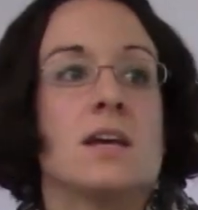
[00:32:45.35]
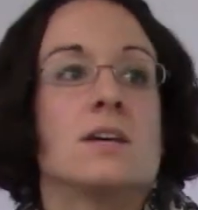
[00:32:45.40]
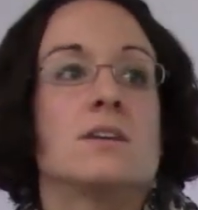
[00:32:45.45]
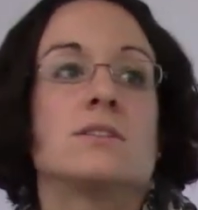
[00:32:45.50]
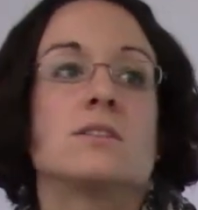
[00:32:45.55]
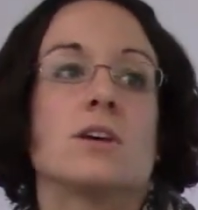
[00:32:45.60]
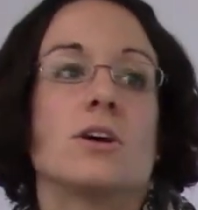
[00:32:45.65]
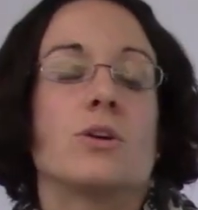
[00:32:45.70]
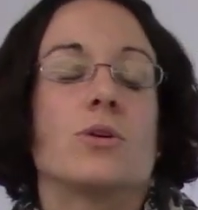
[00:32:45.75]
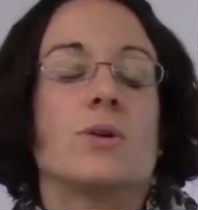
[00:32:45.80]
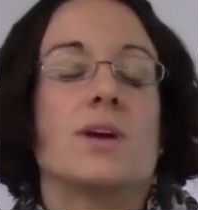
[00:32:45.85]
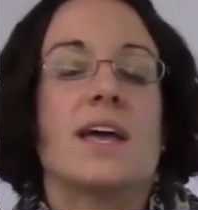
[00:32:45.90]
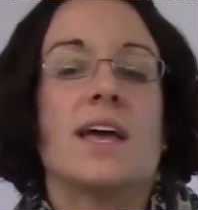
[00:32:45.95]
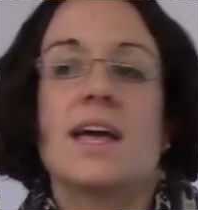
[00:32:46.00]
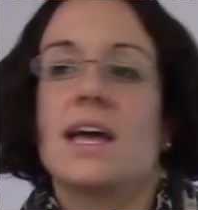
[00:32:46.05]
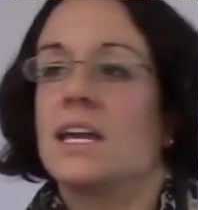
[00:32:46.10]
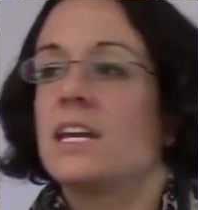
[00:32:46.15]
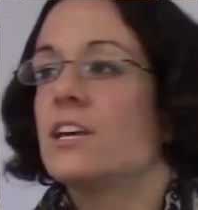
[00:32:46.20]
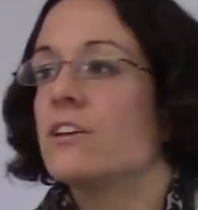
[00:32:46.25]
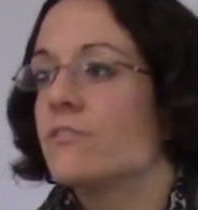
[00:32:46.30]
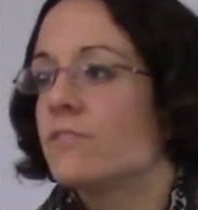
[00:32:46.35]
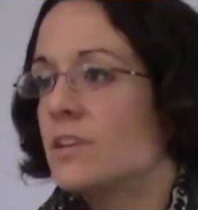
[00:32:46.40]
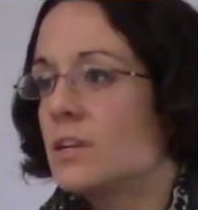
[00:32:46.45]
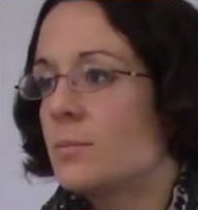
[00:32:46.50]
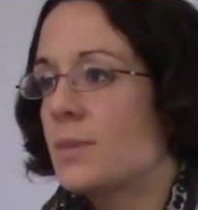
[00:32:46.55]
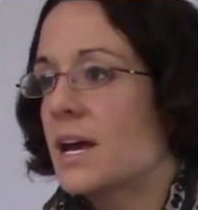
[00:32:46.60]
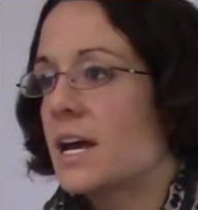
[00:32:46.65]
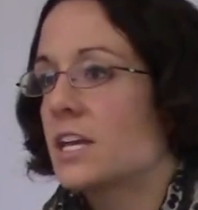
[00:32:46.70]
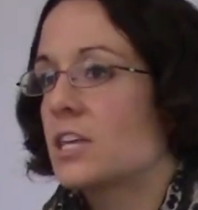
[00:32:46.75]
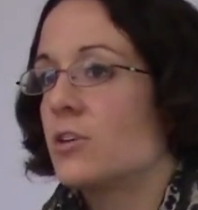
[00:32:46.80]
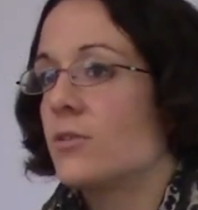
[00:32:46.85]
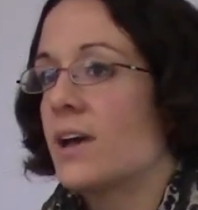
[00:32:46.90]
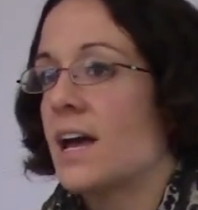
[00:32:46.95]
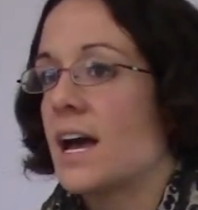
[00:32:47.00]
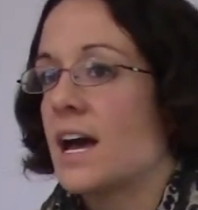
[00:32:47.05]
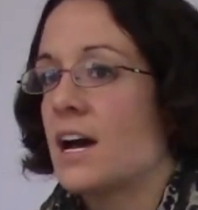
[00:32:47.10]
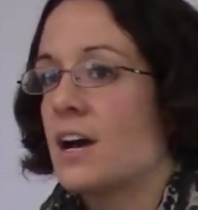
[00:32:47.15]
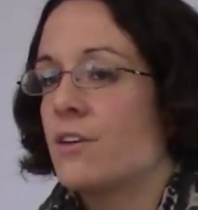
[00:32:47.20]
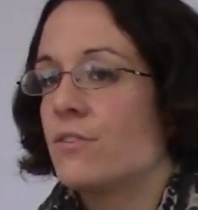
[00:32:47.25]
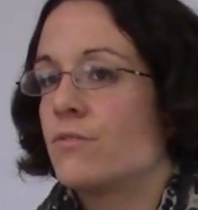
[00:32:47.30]
So any feedback you
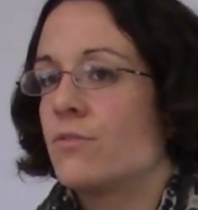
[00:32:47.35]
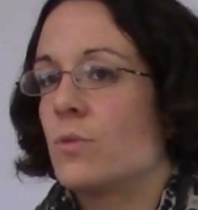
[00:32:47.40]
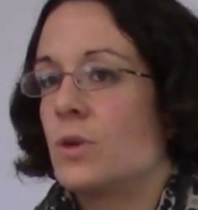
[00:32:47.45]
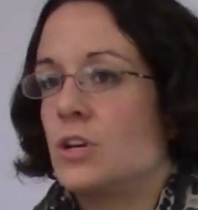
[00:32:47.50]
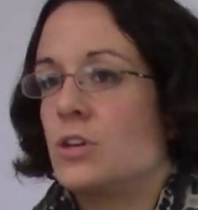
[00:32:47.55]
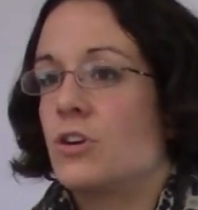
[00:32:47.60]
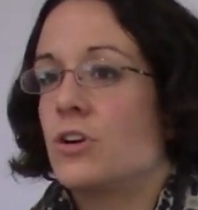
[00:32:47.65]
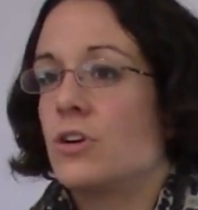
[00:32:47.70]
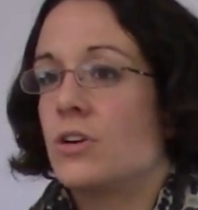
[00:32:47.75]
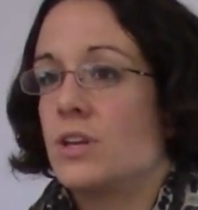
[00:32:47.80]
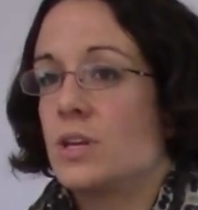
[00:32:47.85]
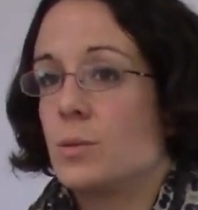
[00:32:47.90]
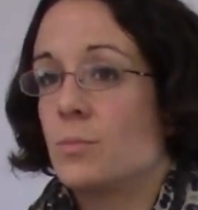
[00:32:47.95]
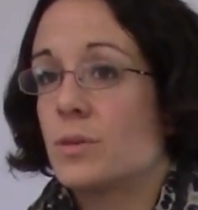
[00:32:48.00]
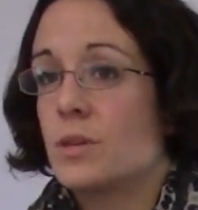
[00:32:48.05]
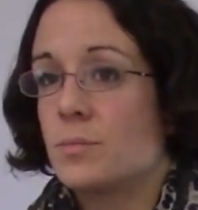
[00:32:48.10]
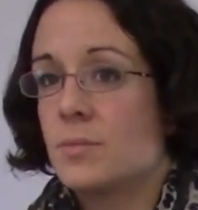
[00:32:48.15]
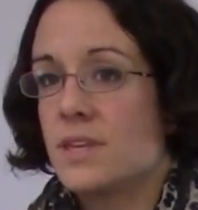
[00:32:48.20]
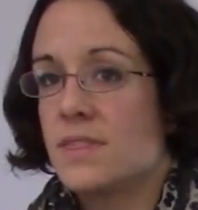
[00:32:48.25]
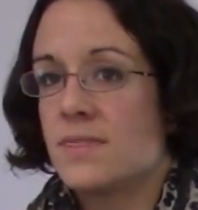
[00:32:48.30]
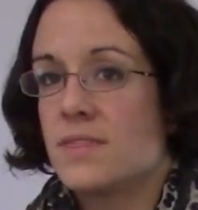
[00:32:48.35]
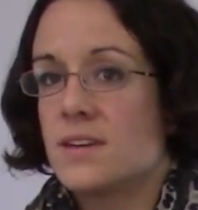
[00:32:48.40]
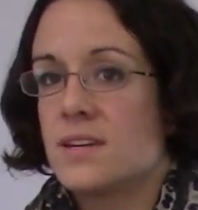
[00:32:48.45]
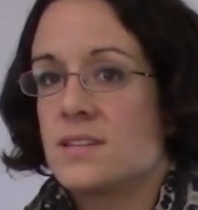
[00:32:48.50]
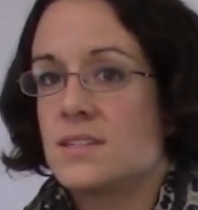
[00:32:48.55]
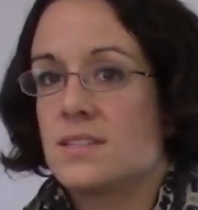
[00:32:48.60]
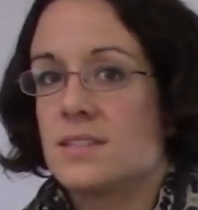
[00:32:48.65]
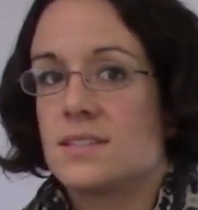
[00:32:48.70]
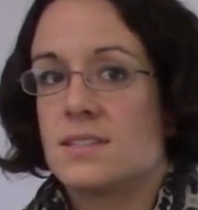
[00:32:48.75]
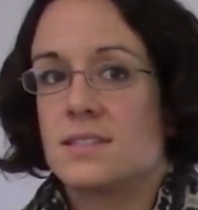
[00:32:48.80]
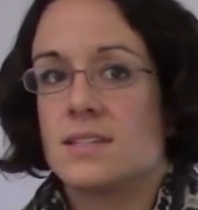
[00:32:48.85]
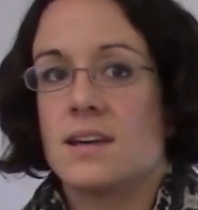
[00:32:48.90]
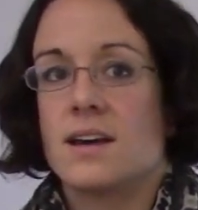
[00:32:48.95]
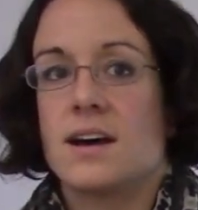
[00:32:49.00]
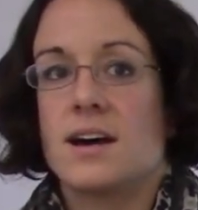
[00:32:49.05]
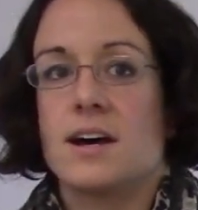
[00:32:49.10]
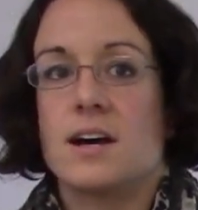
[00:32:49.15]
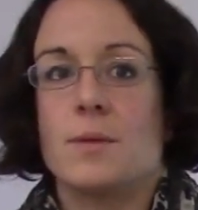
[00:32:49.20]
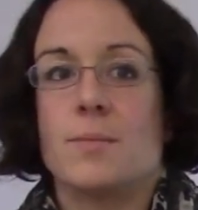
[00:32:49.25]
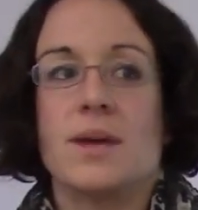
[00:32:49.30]
have when you go to implement this,
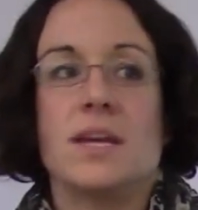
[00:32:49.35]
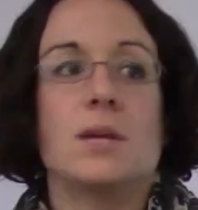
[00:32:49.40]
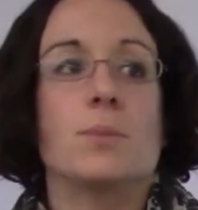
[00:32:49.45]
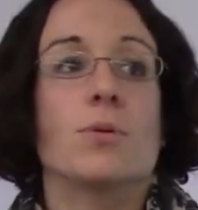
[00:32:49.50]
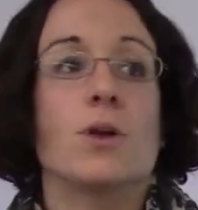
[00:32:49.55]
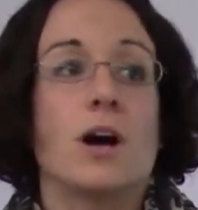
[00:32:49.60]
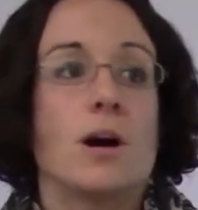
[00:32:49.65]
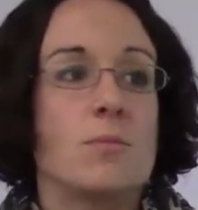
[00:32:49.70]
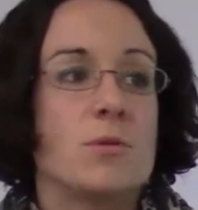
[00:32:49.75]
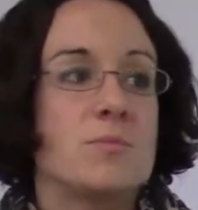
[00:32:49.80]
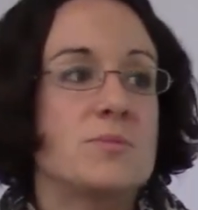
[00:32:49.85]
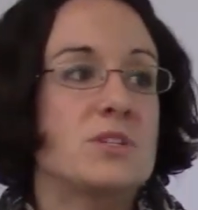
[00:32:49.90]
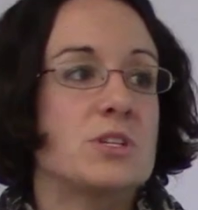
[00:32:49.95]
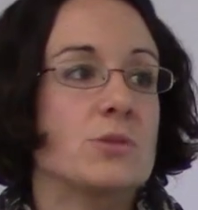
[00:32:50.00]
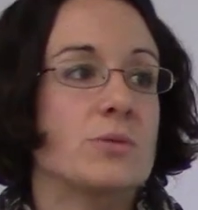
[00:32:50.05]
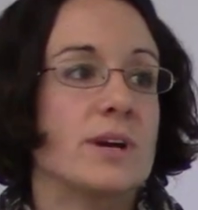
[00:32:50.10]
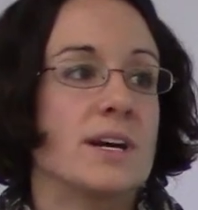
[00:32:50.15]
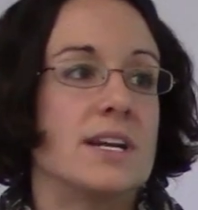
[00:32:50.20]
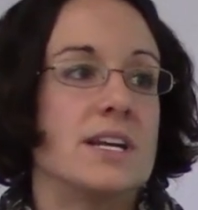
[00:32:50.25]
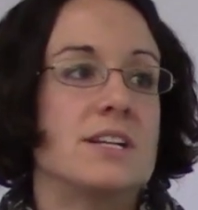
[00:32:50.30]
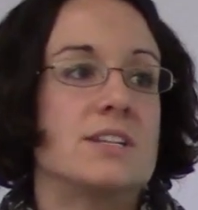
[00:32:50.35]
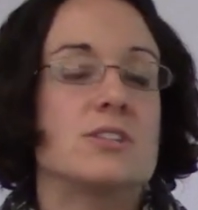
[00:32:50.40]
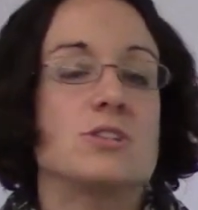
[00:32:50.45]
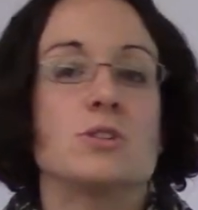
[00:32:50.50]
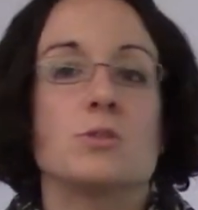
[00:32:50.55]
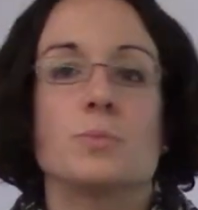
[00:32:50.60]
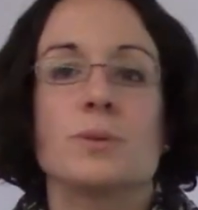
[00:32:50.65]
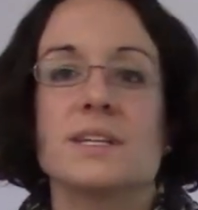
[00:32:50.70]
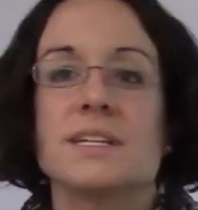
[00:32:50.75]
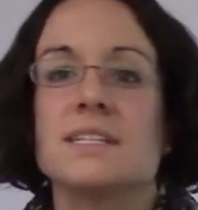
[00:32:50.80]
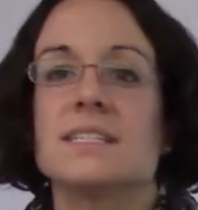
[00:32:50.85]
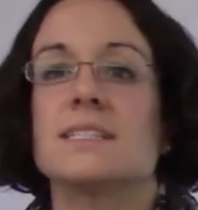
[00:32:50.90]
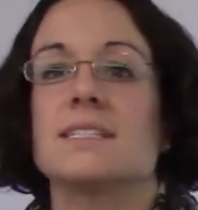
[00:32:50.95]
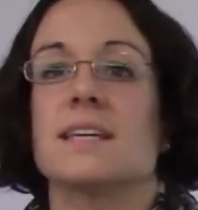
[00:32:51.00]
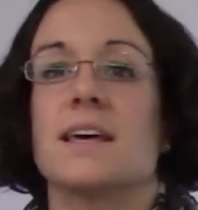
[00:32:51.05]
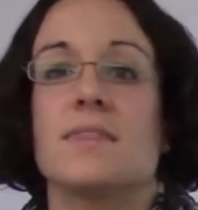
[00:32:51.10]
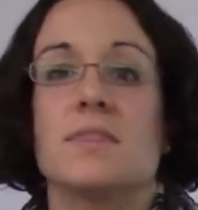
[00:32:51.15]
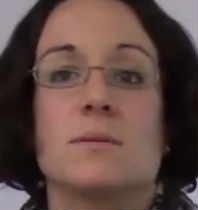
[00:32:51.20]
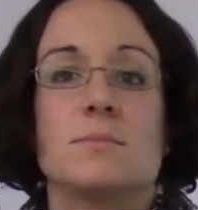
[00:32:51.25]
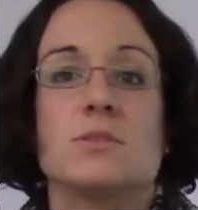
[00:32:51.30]
um, any problems you run into, please
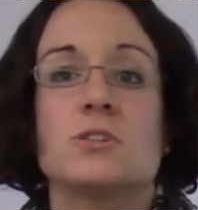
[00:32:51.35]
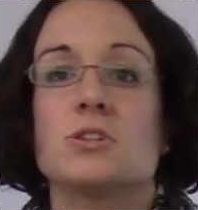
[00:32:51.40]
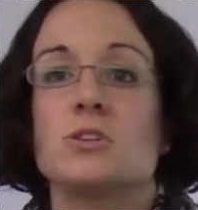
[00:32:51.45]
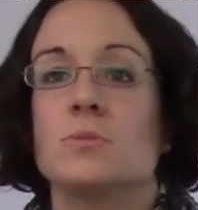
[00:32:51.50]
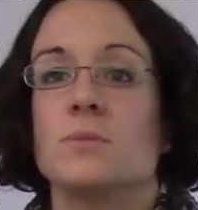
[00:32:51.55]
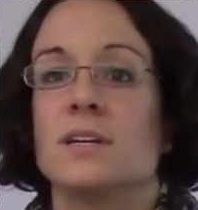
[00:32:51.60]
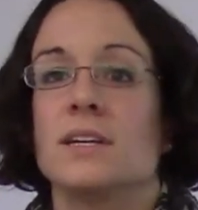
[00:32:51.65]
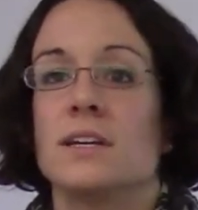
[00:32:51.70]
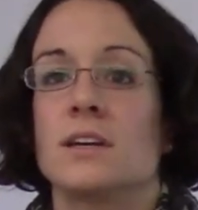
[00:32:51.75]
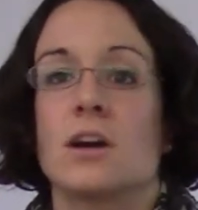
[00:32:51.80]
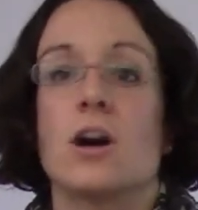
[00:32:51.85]
send them to me.